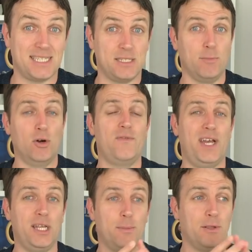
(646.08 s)
is more
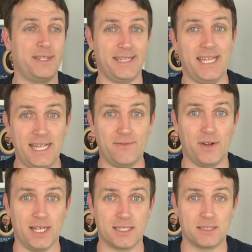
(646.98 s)
valuable than
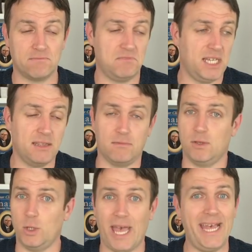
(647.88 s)
Netflix, then
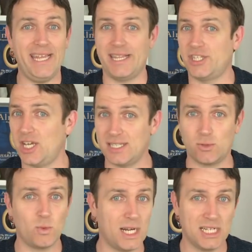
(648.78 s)
add just
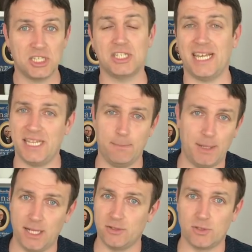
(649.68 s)
one hundred eighty
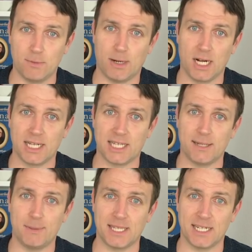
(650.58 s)
billion to the market
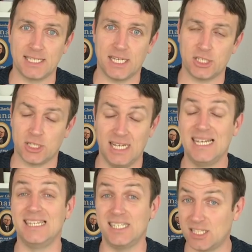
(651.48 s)
capitalization,
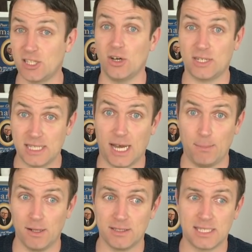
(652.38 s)
the stock
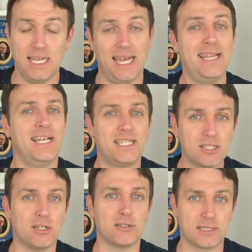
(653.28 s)
doubles, and that is
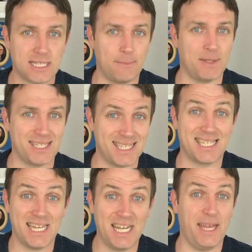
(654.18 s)
also something that
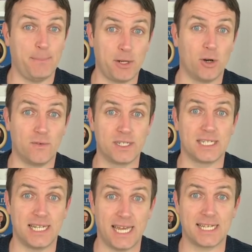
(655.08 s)
can happen over the
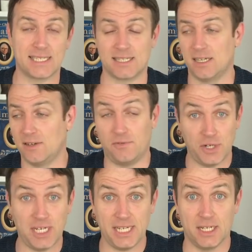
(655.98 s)
next
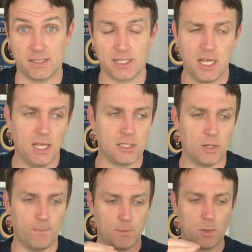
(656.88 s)
three years.
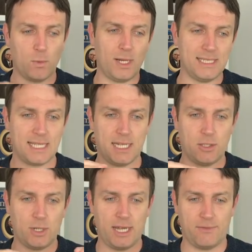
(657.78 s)
So on one side you
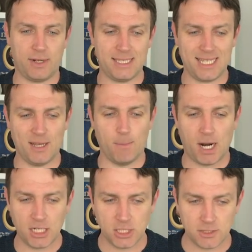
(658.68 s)
have, let's say, a
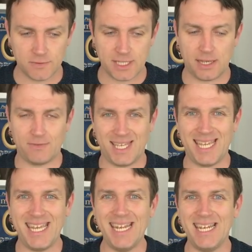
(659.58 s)
margin of safety
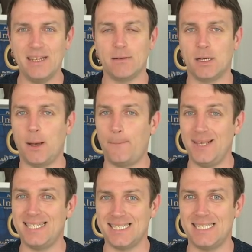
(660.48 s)
in a
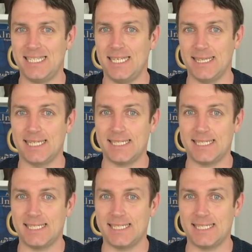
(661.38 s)
business yield at